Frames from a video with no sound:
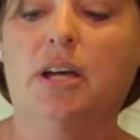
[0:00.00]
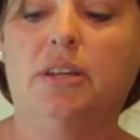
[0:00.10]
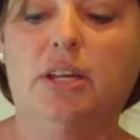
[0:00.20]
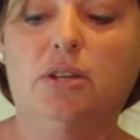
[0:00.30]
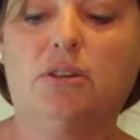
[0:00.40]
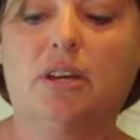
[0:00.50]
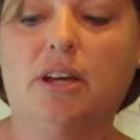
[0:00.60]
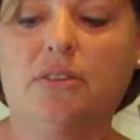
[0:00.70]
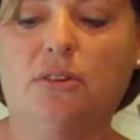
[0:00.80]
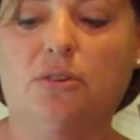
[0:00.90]
Then you could
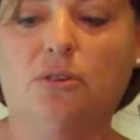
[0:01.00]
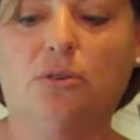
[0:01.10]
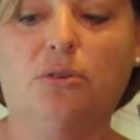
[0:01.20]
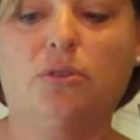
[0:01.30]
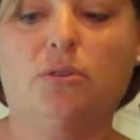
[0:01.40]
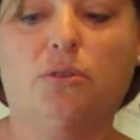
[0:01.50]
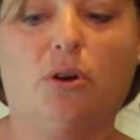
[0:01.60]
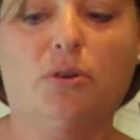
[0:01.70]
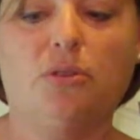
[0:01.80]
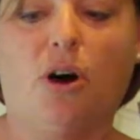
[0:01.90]
cut the new
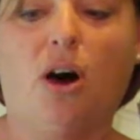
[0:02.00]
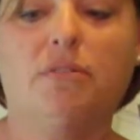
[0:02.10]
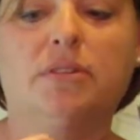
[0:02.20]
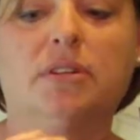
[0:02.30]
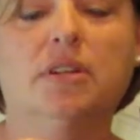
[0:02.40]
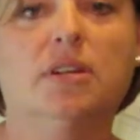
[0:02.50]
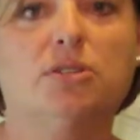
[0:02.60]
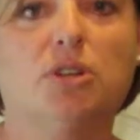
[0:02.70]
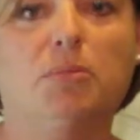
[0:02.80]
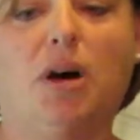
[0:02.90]
growth off,
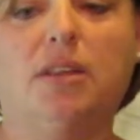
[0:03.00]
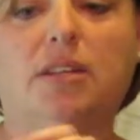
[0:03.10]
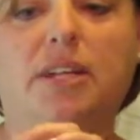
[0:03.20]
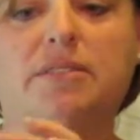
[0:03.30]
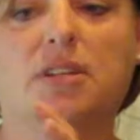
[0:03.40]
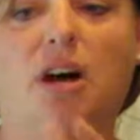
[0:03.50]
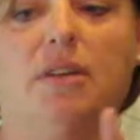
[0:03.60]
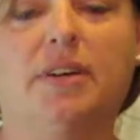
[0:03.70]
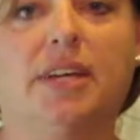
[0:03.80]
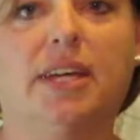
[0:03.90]
trim all the leaves
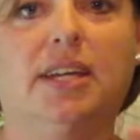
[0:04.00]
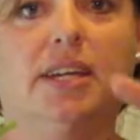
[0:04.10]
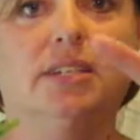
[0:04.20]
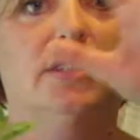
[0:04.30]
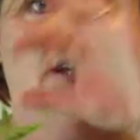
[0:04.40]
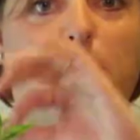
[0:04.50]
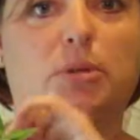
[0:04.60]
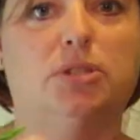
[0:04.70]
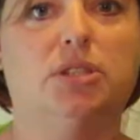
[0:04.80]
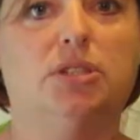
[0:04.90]
off, and get it into the
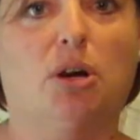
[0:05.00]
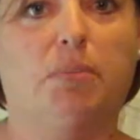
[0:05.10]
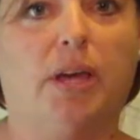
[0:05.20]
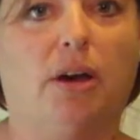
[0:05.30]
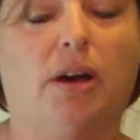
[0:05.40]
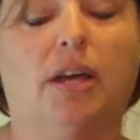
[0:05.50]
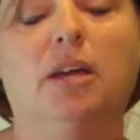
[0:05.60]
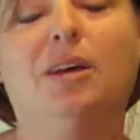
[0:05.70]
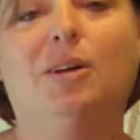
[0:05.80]
bushy topiary.